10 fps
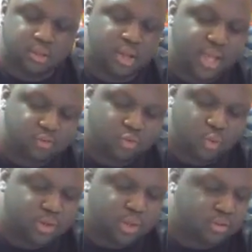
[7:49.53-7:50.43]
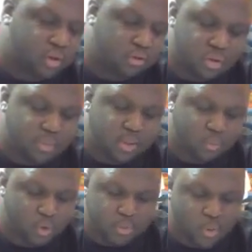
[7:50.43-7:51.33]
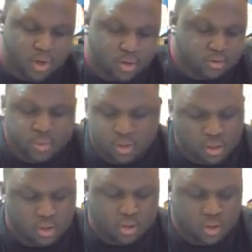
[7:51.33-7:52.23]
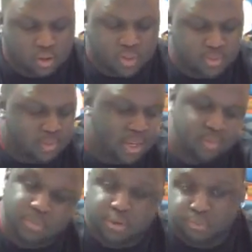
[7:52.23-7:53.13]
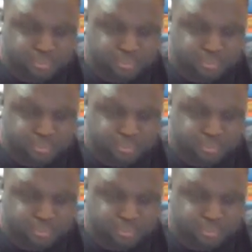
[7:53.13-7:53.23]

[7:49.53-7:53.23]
last 2 weekends ago, so I'm not worried about windups. But they beat me.